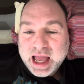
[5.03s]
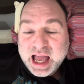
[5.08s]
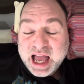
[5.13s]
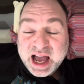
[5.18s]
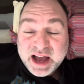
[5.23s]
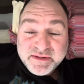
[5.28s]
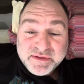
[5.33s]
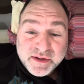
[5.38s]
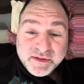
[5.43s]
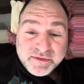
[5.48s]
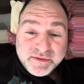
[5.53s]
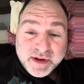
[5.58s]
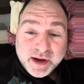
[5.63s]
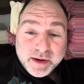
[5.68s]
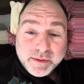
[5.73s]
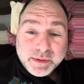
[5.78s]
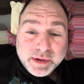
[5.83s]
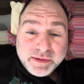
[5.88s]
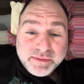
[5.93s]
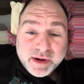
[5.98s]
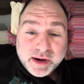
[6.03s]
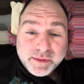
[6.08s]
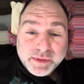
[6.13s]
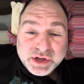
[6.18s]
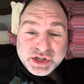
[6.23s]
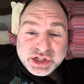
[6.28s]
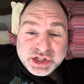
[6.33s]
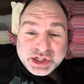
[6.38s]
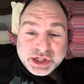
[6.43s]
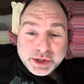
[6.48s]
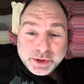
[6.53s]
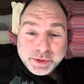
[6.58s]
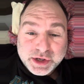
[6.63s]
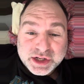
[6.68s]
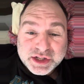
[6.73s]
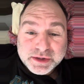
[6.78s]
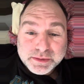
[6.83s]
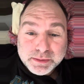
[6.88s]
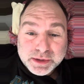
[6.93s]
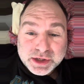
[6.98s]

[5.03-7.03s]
have a very, very serious